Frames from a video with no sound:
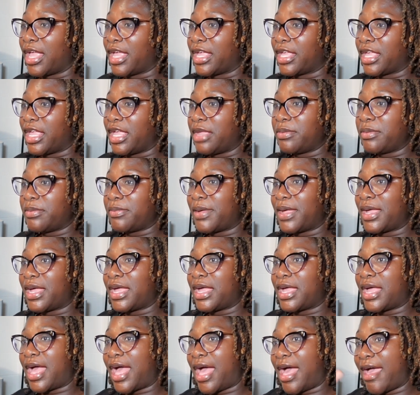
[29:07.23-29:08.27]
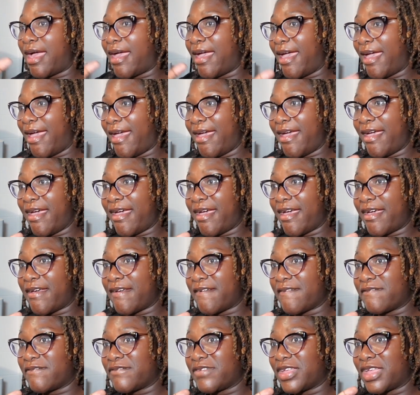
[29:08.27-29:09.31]
Keep in mind, I
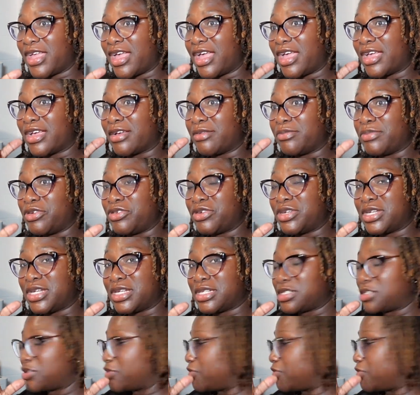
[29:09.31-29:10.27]
have a computer desk